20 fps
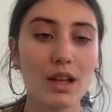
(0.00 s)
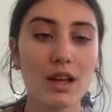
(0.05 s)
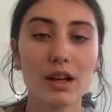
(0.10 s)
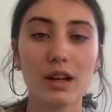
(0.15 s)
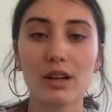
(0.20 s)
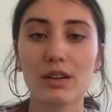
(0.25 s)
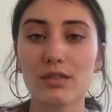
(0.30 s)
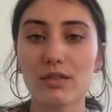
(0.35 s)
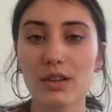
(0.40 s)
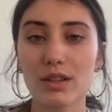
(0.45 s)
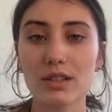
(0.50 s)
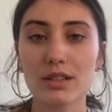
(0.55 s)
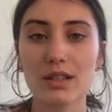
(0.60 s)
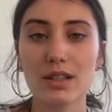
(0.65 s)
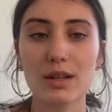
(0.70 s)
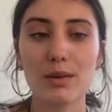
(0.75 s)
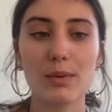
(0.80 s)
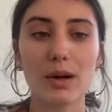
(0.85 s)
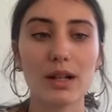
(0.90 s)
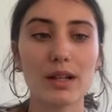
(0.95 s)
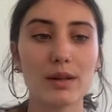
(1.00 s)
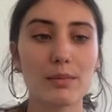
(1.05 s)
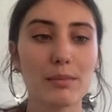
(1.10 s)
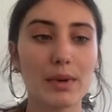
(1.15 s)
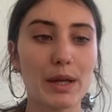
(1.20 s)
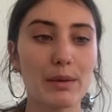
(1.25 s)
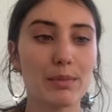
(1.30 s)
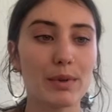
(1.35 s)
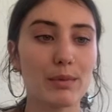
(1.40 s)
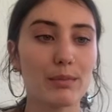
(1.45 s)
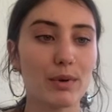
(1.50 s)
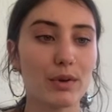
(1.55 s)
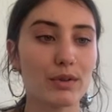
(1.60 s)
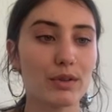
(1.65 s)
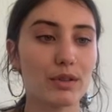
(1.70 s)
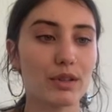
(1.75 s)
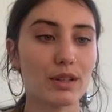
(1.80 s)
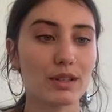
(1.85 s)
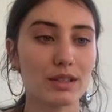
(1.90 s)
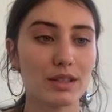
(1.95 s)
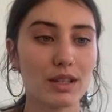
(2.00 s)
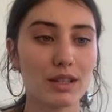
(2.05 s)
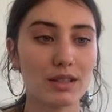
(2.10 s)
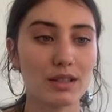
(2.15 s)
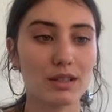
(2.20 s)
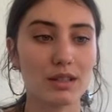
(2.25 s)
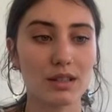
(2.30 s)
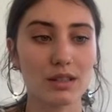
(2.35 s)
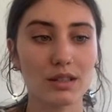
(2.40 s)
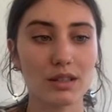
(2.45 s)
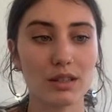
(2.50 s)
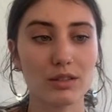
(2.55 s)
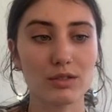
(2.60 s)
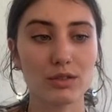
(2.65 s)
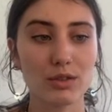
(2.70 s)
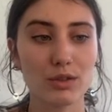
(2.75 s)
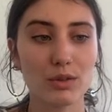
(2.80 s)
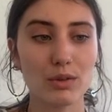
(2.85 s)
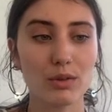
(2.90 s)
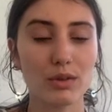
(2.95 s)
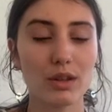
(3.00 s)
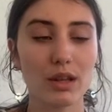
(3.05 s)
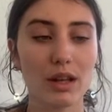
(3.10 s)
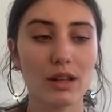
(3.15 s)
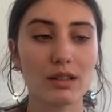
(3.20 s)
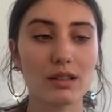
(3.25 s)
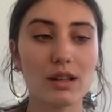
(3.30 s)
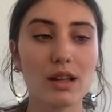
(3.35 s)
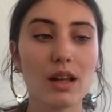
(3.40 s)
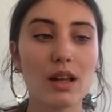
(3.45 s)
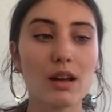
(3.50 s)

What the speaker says: Conversely, while it may be both consistent and true that,